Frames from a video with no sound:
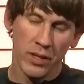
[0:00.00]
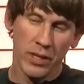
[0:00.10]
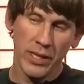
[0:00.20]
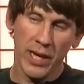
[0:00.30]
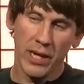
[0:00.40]

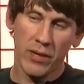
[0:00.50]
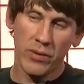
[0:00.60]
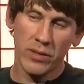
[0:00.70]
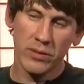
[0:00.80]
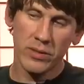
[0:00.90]
Yeah,
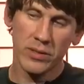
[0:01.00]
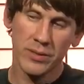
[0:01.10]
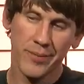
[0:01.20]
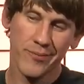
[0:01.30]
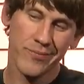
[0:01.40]
well,
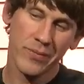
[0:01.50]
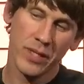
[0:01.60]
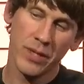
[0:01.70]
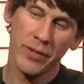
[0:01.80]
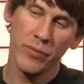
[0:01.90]

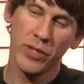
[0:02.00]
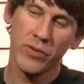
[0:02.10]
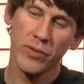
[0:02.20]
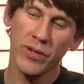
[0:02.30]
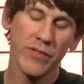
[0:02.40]
I mean, we
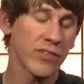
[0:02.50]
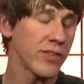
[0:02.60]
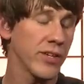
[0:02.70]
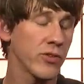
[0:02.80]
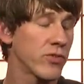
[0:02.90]
don't we don't have a
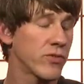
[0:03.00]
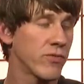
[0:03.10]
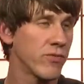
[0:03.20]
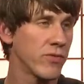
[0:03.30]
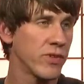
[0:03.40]
sales
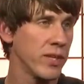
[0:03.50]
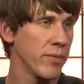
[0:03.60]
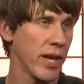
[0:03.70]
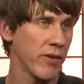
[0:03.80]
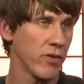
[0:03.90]
team
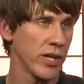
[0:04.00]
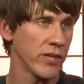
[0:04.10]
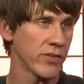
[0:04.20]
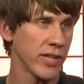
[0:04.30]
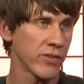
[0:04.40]
yet, right?
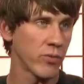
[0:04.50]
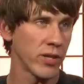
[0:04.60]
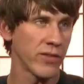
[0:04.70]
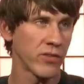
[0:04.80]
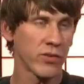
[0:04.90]
And so that's one
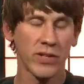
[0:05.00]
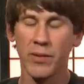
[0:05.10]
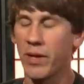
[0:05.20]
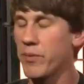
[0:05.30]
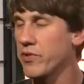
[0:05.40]
of the things that
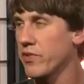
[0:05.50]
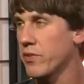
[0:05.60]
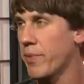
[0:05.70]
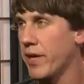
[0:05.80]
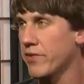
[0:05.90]
enables us
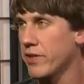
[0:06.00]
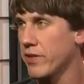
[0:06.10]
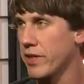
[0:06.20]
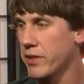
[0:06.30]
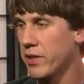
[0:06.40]
to pace it.
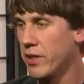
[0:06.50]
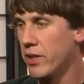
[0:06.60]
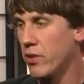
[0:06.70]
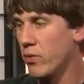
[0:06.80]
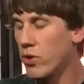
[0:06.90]
Like
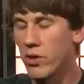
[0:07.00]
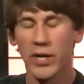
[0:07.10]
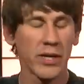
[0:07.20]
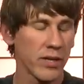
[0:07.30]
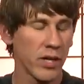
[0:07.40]
we're
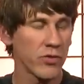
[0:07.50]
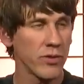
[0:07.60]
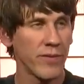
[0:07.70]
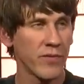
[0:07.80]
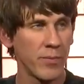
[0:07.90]
at
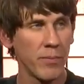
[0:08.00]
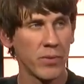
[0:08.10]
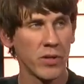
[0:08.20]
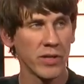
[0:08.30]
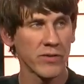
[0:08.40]
150
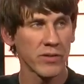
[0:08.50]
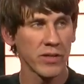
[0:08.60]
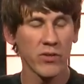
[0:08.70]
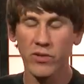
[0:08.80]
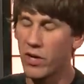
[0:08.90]
people, and it's you
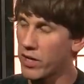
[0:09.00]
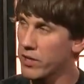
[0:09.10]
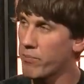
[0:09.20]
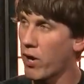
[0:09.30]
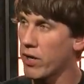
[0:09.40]
know it's a lot
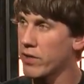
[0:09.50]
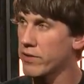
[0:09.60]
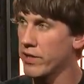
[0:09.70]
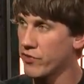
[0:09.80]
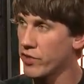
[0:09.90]
of product
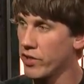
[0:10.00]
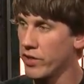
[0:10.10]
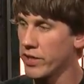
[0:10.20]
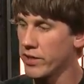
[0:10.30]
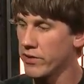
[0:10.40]
and
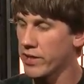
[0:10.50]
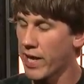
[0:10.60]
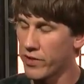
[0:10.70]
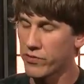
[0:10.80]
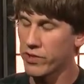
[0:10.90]
engineering, and like
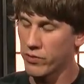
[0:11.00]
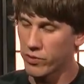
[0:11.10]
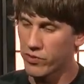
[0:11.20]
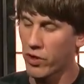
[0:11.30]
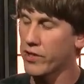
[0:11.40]
as you know
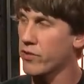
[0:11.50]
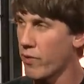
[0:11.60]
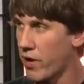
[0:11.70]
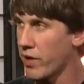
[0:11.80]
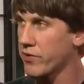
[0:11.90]
we're starting to
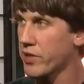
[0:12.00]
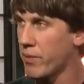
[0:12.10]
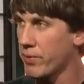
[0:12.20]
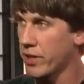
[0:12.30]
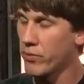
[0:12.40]
round out the
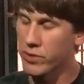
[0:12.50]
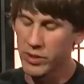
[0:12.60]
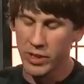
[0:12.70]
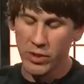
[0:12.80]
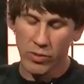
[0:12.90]
company with
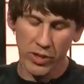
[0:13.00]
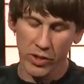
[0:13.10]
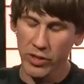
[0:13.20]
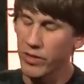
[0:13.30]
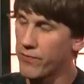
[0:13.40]
with
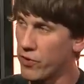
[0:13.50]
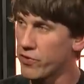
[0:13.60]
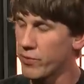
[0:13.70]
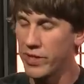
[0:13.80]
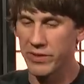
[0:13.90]
all the other folks
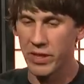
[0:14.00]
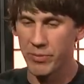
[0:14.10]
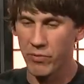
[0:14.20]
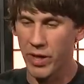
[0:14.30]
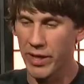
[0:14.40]
that we need to keep
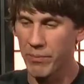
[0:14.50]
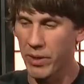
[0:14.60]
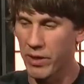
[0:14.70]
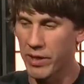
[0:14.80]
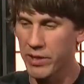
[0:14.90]
it running.
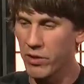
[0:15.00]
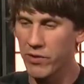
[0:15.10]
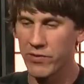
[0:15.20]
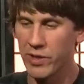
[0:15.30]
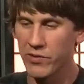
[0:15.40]
But like, you know,
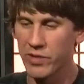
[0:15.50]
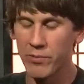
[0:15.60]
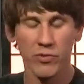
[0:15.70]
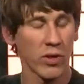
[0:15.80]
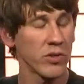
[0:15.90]
our sales
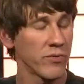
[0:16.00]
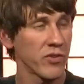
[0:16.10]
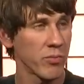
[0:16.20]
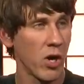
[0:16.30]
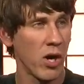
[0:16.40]
team is relatively
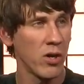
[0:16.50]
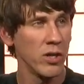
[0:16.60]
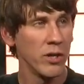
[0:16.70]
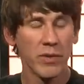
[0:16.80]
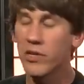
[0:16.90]
small
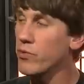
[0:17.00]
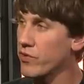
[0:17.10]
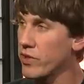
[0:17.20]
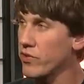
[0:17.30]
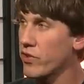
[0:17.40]
because we're
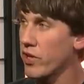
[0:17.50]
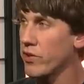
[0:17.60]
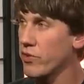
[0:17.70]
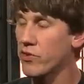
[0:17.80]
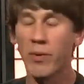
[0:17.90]
still starting
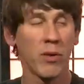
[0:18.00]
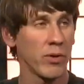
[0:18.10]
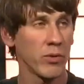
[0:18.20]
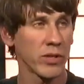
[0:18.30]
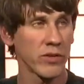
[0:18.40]
to
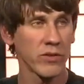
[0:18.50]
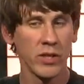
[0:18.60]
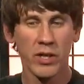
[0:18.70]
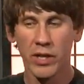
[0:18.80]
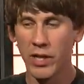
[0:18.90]
experiment with this.
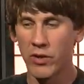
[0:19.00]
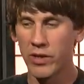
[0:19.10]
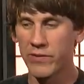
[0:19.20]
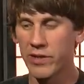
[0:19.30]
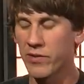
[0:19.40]
You know,
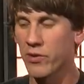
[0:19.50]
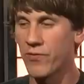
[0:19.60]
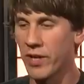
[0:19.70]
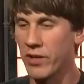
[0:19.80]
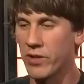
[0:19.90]
it's, it's always
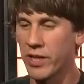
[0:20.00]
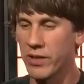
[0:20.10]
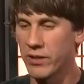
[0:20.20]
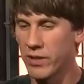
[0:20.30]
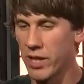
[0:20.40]
funny. You look
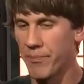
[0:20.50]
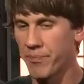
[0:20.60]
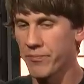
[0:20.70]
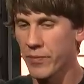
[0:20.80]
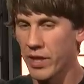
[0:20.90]
at,
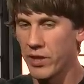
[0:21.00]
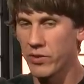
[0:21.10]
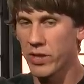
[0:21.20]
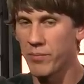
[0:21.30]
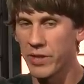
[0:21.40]
um, you know,
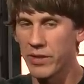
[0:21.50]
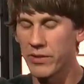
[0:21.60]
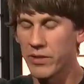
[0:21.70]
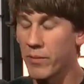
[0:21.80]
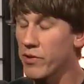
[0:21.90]
the company,
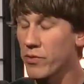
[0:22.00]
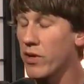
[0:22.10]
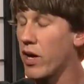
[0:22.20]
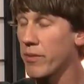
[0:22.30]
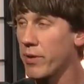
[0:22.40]
companies with a
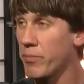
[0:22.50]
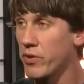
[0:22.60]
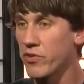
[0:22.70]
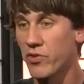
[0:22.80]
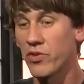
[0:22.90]
lot of
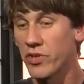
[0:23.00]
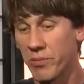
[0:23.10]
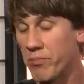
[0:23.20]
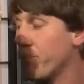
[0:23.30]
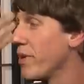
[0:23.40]
people, there's usually
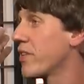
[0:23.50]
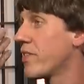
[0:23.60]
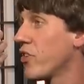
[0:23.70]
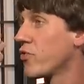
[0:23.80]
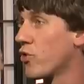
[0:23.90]
a big
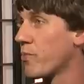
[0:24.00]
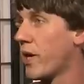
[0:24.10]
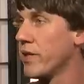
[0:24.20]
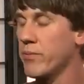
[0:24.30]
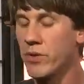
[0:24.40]
sales force
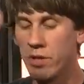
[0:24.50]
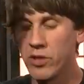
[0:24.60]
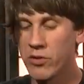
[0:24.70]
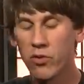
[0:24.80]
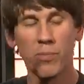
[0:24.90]
behind them.
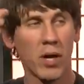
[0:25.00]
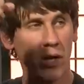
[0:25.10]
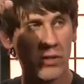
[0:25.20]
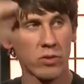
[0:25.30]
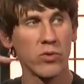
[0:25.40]

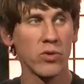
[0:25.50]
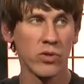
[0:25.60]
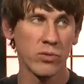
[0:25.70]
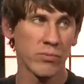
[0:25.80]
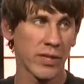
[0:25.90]
Groupon, Google,
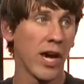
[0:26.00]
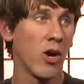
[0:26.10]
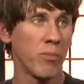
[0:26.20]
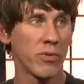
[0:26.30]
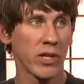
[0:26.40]
yeah.
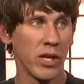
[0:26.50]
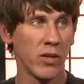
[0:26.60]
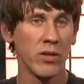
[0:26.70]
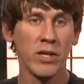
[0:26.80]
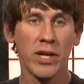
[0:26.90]
Yelp, you
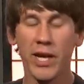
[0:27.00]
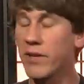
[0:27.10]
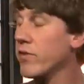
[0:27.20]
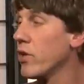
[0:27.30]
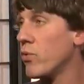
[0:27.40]
know,
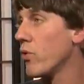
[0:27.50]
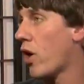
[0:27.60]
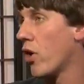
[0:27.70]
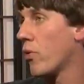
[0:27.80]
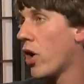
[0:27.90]
and, you know,
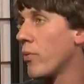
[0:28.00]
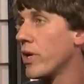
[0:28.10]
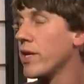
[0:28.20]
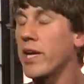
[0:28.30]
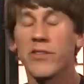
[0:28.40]
are, are we
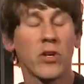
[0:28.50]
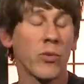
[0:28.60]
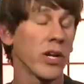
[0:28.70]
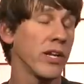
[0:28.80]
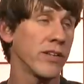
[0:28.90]
going to get there? Are
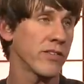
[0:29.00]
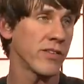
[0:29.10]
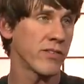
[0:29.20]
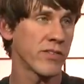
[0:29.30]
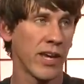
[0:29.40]
we going to need to
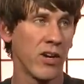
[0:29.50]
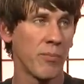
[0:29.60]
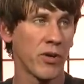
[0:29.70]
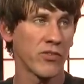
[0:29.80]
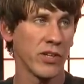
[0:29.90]
scale
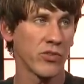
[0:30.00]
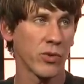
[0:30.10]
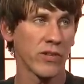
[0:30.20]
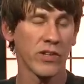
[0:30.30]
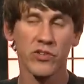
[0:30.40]
up our sales
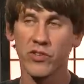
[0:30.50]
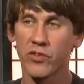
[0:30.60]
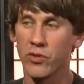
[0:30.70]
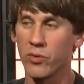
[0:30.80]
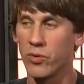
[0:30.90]
organization
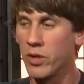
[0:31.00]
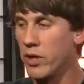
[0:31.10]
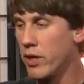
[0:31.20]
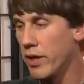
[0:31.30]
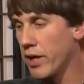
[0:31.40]
to,
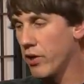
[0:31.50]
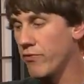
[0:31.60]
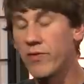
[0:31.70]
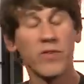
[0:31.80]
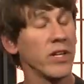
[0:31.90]
you know,
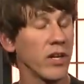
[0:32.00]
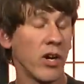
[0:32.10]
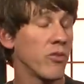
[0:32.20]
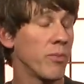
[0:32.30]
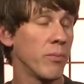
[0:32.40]
fifty,
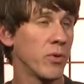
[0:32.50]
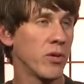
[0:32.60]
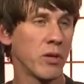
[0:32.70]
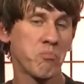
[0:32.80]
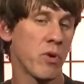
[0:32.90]
hundred people?
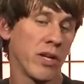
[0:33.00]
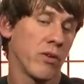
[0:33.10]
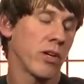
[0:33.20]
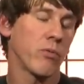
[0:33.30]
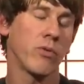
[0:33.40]
Like, I don't
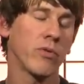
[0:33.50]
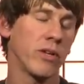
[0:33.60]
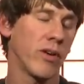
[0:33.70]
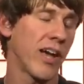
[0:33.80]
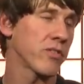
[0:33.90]
know, like, you
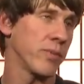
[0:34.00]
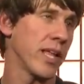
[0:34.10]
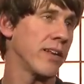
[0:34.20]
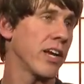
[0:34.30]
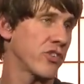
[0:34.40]
know, ask me
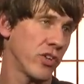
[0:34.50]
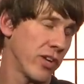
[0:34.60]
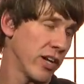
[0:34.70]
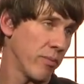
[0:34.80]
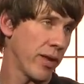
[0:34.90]
that next year
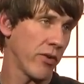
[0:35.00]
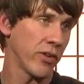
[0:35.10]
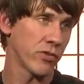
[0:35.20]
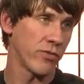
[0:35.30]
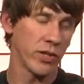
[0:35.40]
and I'll have a better
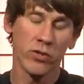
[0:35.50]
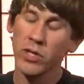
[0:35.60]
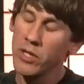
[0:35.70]
answer for you.